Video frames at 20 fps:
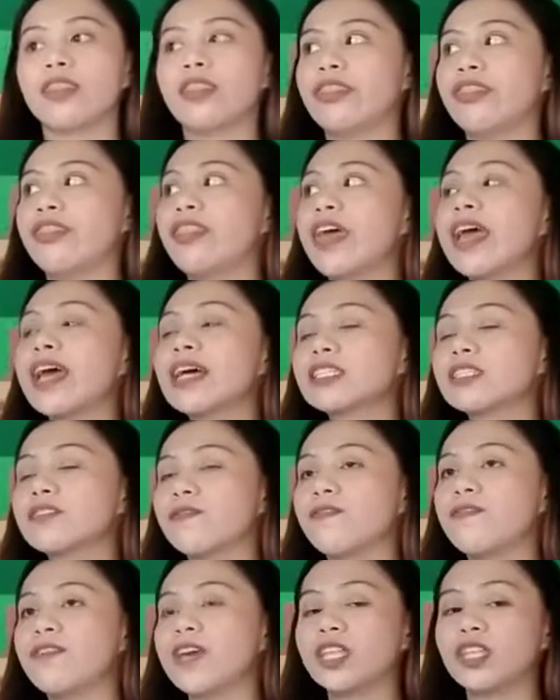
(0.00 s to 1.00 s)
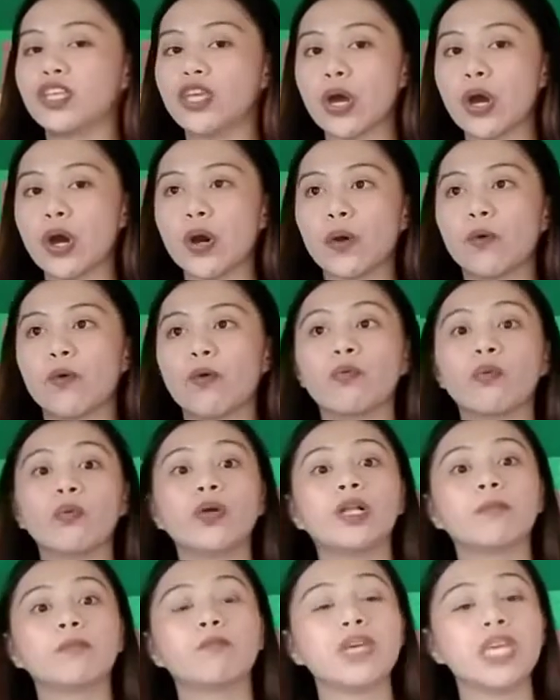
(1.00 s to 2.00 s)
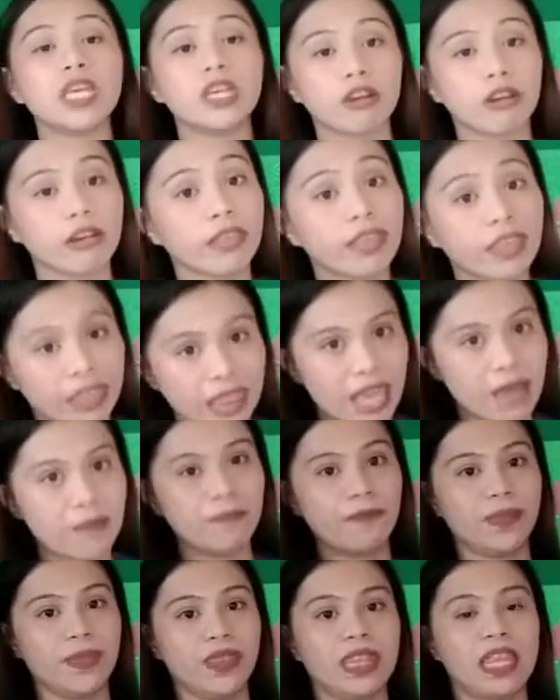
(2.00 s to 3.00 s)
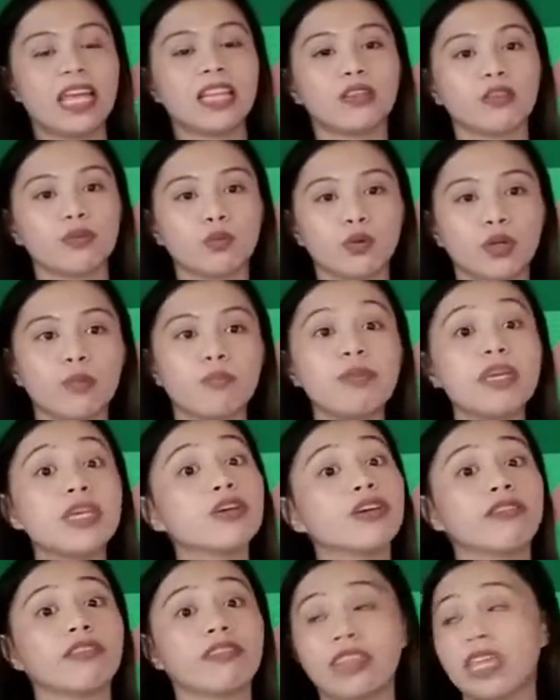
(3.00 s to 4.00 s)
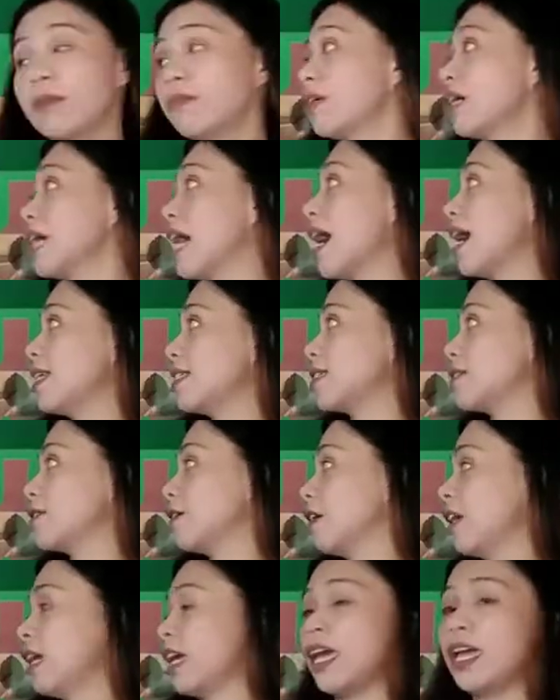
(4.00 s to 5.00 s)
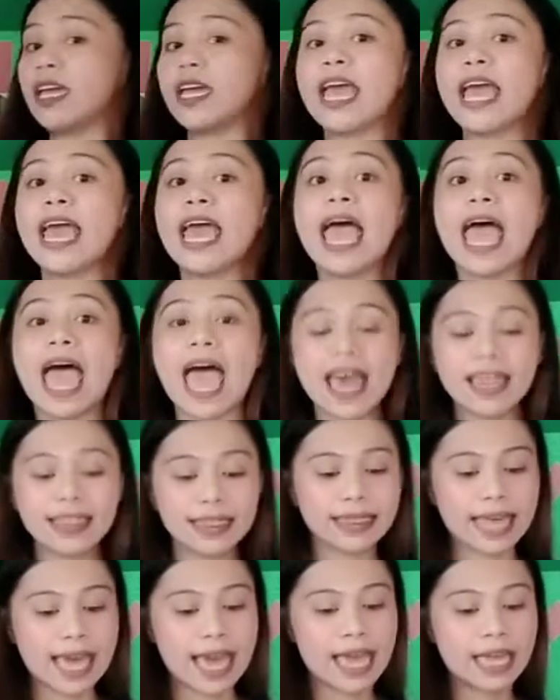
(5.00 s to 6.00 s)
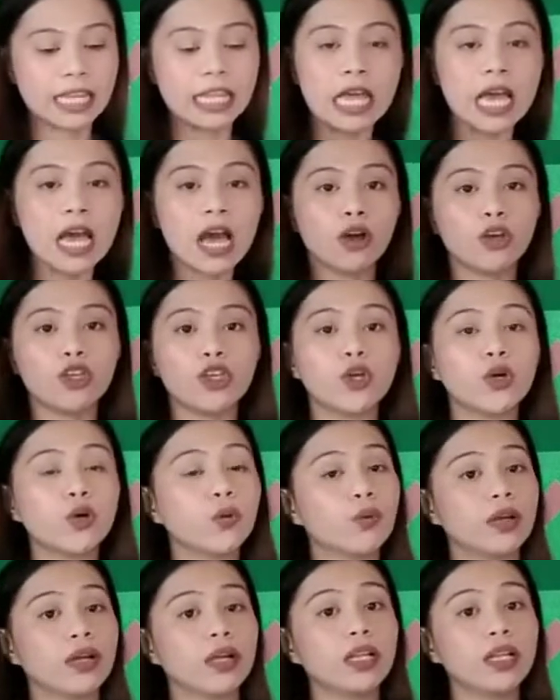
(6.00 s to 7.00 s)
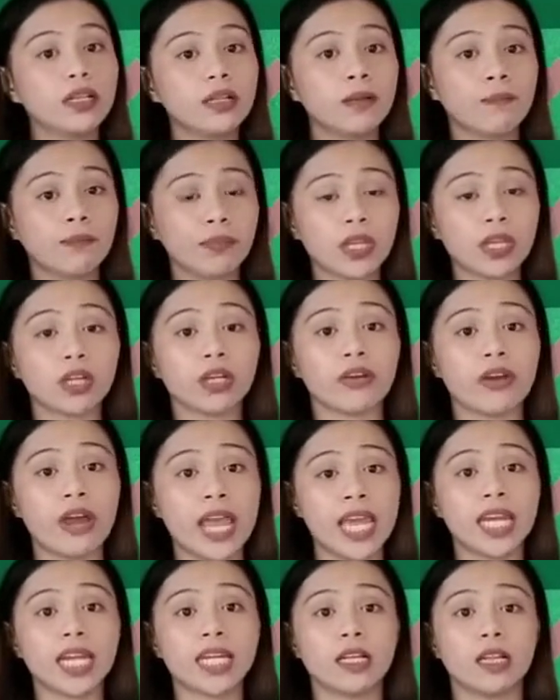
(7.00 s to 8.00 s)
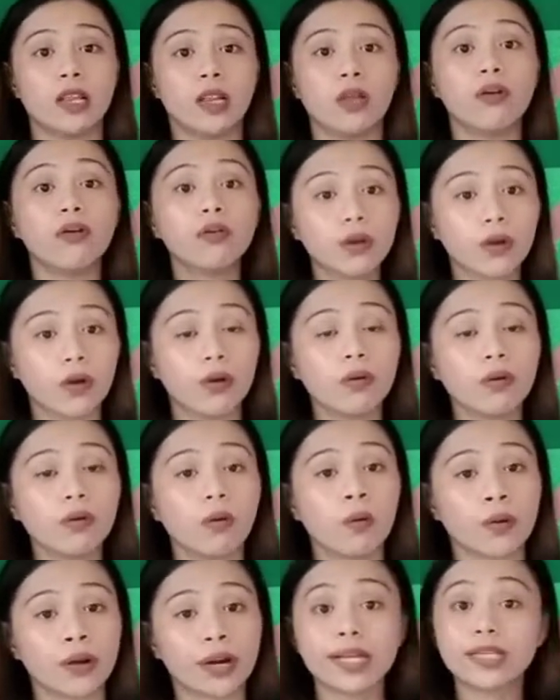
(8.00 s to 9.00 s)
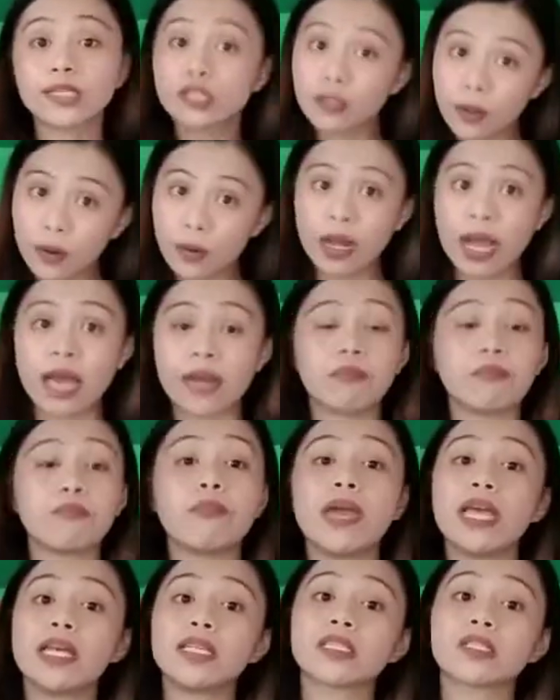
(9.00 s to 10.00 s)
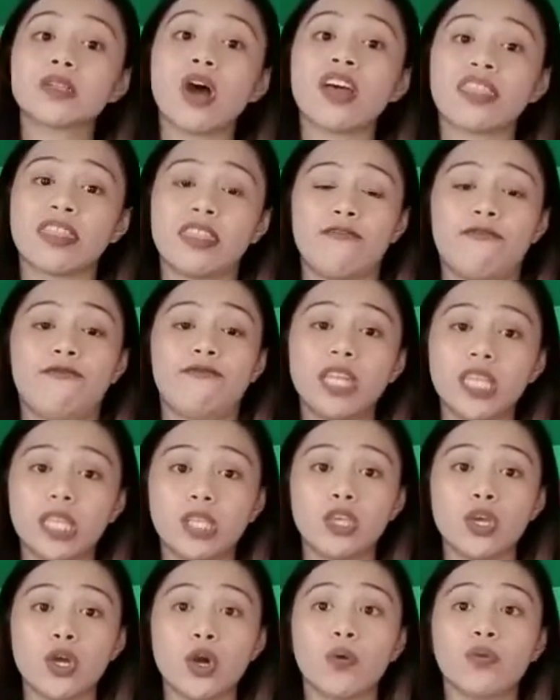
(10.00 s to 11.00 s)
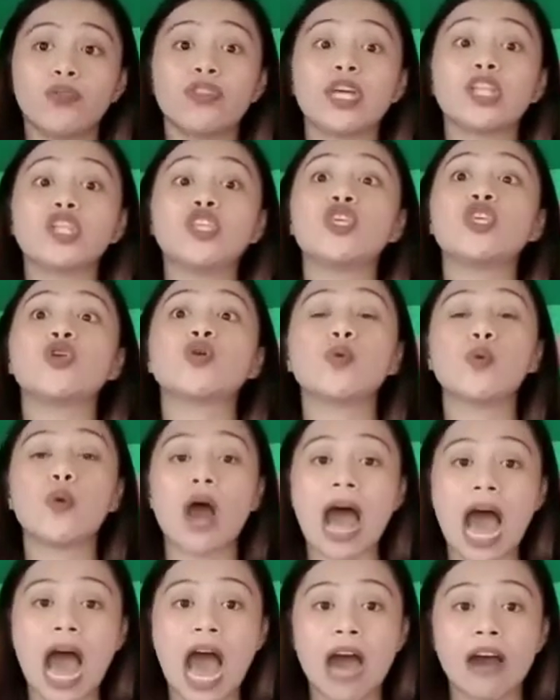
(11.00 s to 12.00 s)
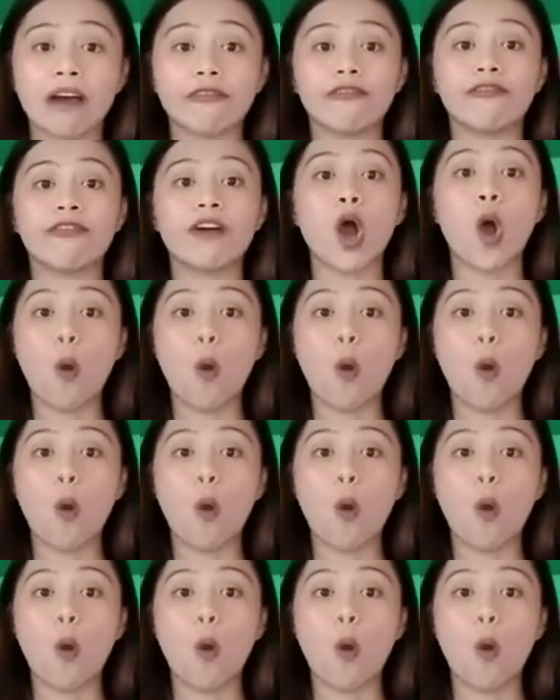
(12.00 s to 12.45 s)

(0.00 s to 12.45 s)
this video will be your theme. That would be your theme, guys. Okay? And then you will create a logo or a slogan based on the video that you have